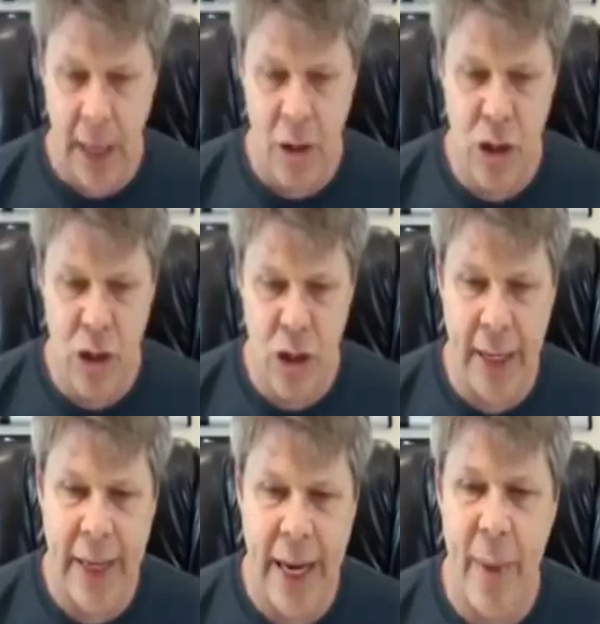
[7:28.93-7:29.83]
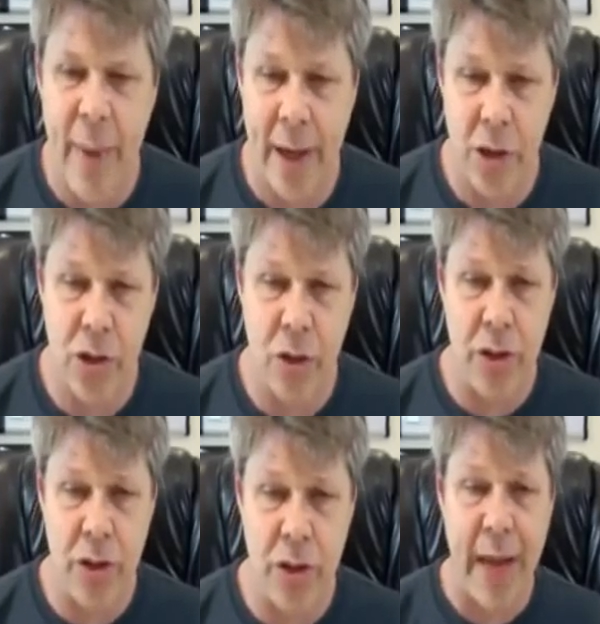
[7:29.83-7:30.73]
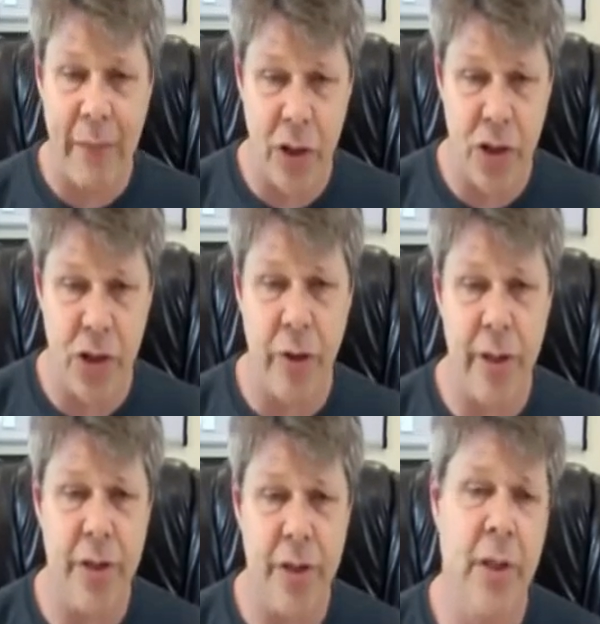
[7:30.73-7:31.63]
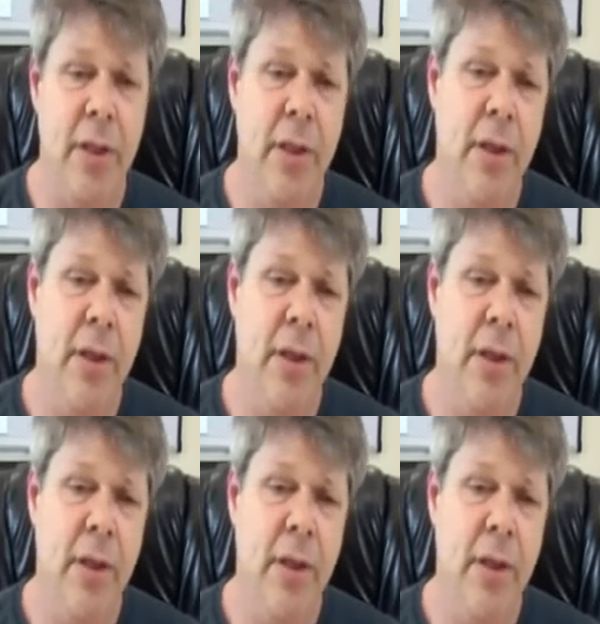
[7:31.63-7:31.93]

uh, I was going to get key man insurance, life insurance,